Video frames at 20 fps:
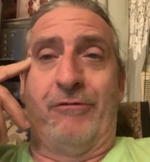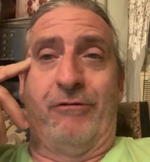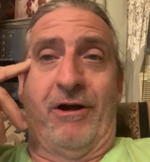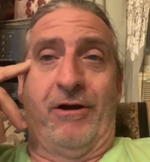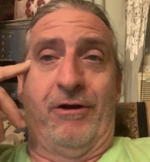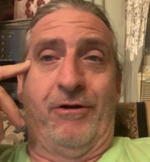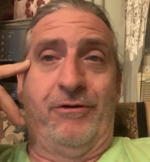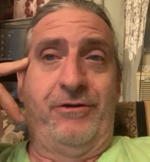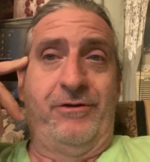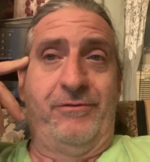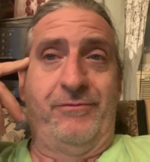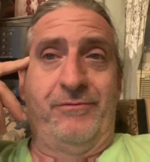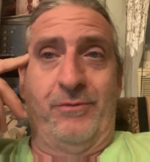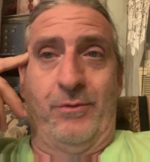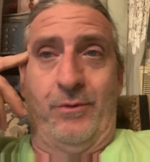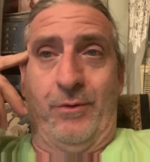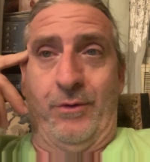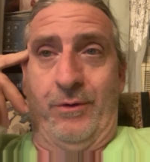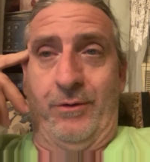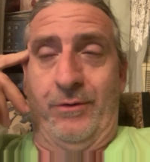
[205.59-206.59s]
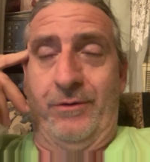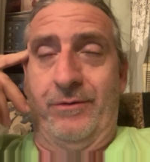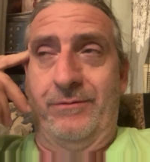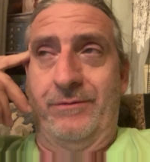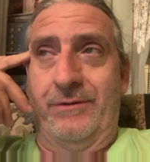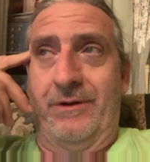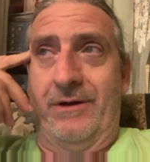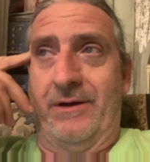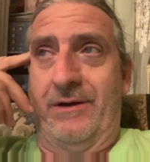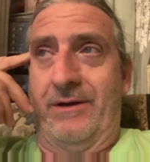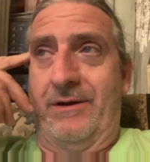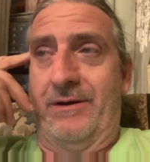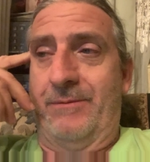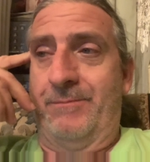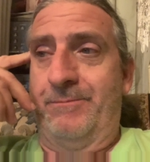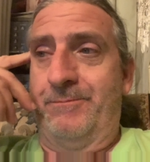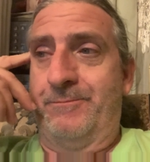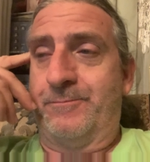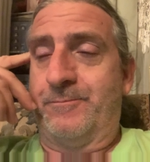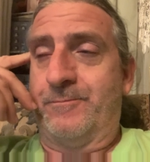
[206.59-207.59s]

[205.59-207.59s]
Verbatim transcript: record for um,